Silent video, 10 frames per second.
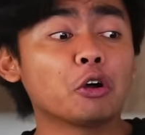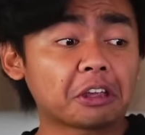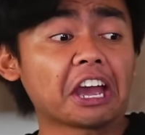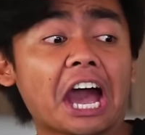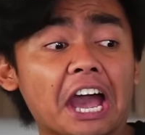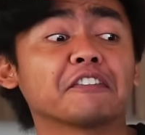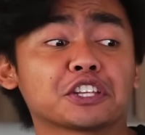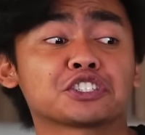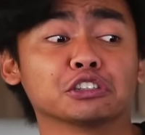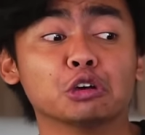Okay, I have the
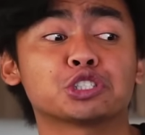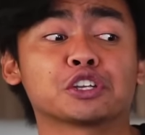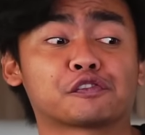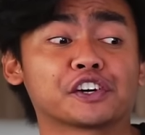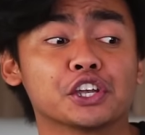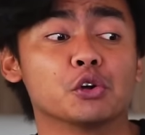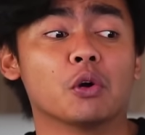solution for you.